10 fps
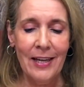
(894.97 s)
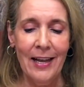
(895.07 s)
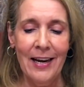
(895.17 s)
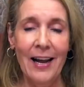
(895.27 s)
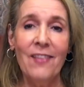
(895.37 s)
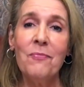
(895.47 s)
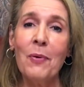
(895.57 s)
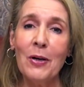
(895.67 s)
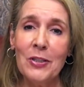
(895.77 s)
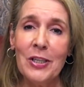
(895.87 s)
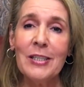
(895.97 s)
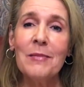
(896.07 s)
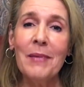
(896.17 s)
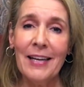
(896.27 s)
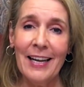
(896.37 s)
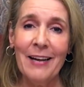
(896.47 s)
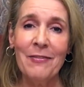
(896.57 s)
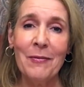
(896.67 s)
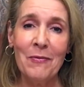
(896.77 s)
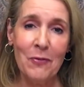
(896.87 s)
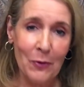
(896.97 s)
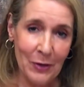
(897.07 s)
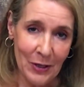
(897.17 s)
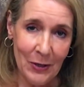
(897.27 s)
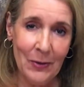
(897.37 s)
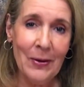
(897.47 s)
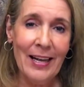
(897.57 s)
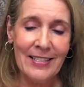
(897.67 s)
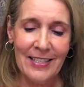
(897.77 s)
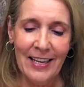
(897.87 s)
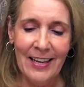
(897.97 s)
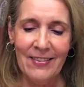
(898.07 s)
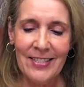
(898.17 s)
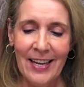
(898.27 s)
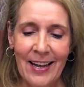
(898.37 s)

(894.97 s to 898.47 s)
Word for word: and I've purchased many of them for you as gifts.